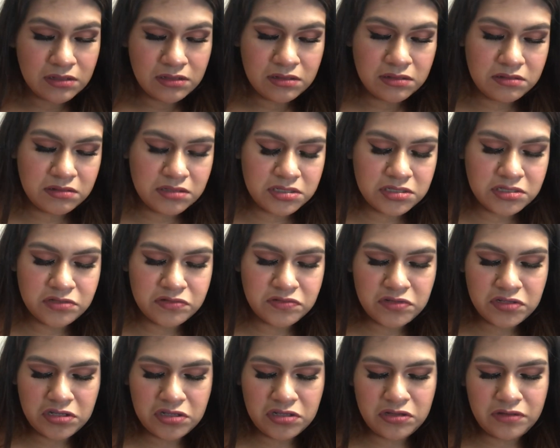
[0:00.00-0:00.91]
Oh, this is
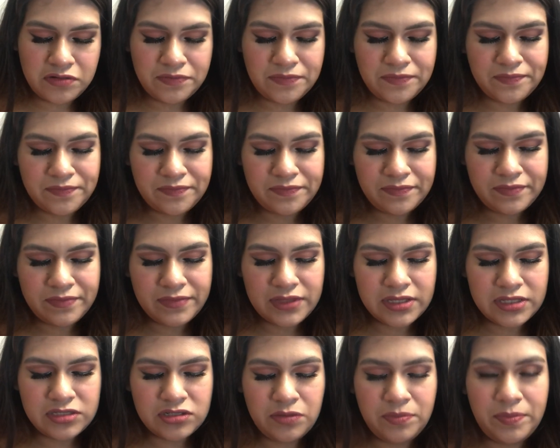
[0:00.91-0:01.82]
really cute.
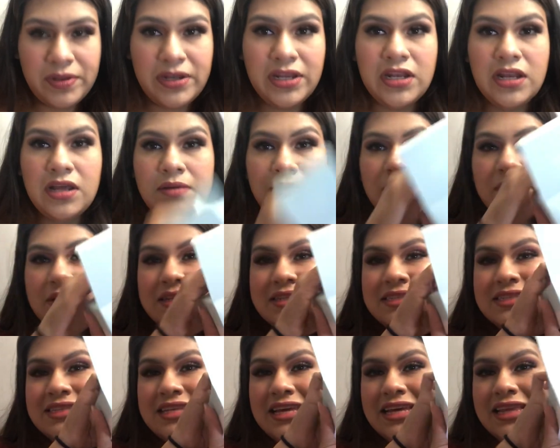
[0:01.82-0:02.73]
Let's open it up.
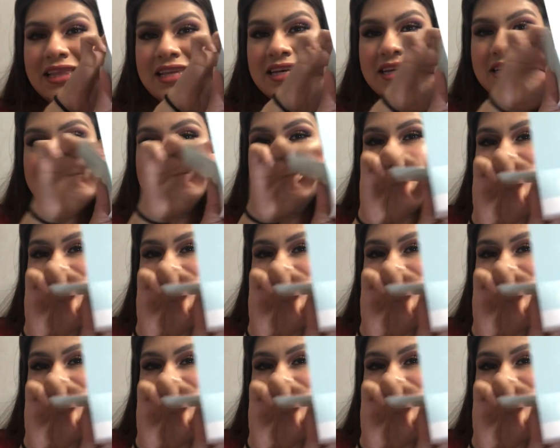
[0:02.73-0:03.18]
It's like this.